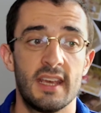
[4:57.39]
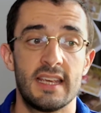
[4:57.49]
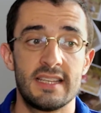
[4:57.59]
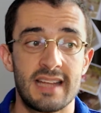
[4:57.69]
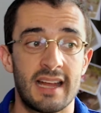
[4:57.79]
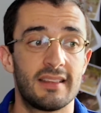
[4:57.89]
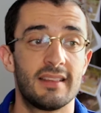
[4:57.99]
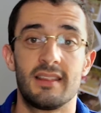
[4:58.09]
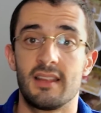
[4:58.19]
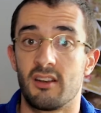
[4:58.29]
is that
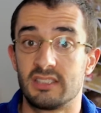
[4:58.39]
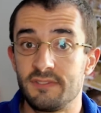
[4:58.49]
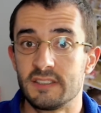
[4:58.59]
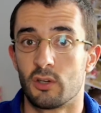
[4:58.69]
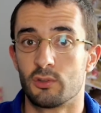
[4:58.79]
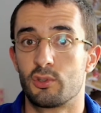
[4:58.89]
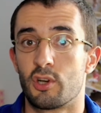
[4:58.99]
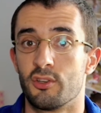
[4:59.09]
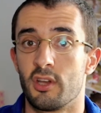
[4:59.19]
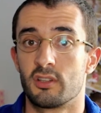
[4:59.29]
they are difficult to
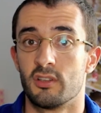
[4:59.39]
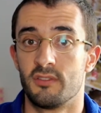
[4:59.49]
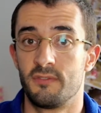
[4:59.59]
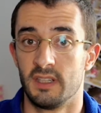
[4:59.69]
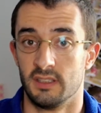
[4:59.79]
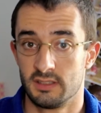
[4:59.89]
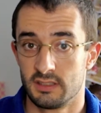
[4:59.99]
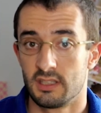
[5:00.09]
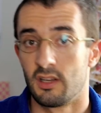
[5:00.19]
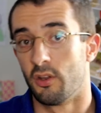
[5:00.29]
conduct on the field
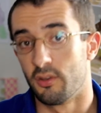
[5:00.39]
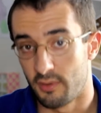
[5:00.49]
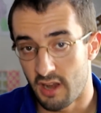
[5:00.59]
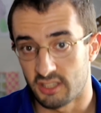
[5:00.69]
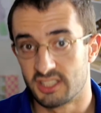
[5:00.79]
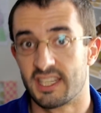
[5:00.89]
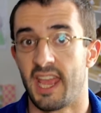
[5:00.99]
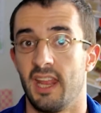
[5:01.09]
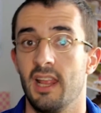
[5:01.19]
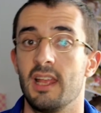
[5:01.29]
on a large
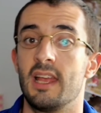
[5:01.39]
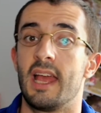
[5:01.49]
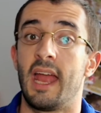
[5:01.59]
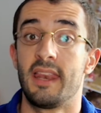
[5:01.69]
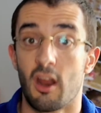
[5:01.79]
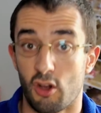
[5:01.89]
scale, and they are